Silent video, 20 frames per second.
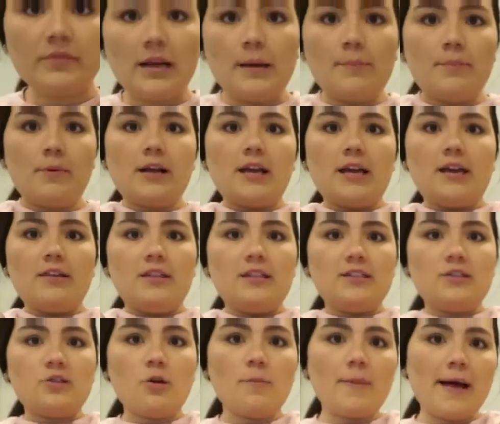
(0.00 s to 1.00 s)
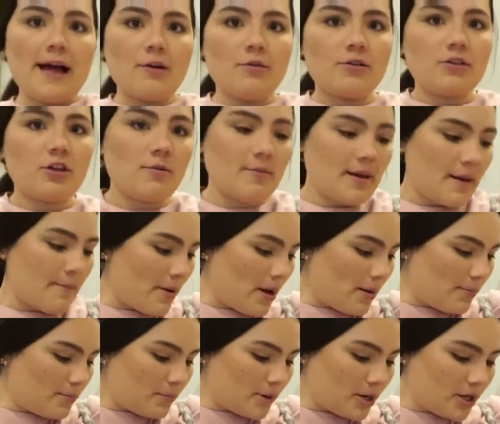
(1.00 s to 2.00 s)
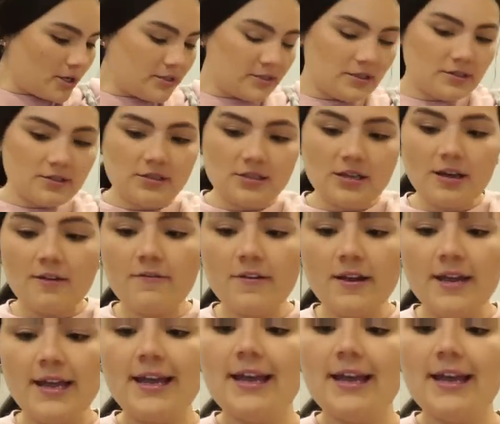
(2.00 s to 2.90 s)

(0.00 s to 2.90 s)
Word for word: I'm bringing this whole bag with all my pump parts and stuff.